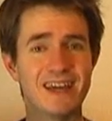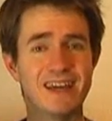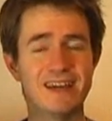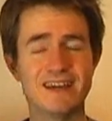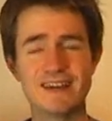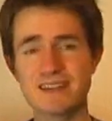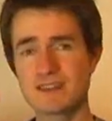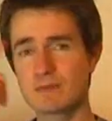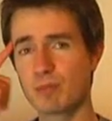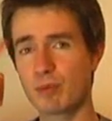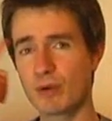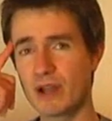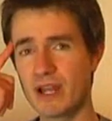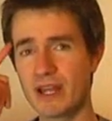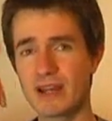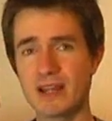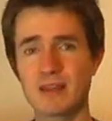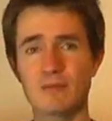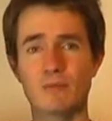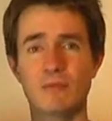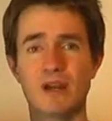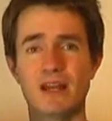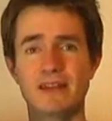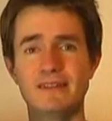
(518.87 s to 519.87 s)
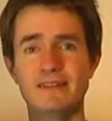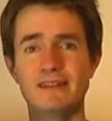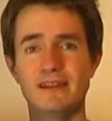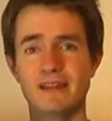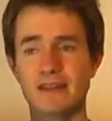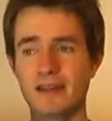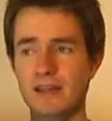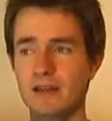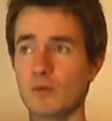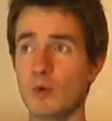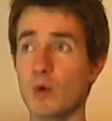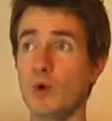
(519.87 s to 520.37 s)
His brain had made the
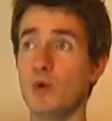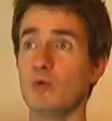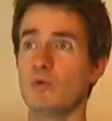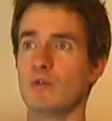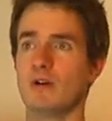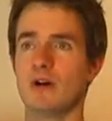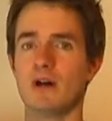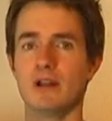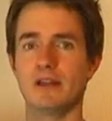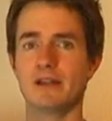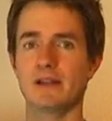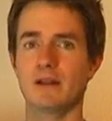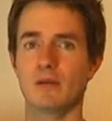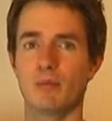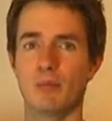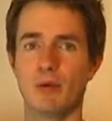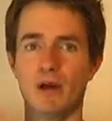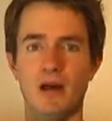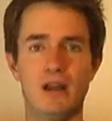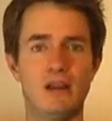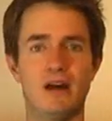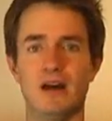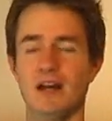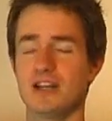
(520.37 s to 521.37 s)
link, whoa, a little bell,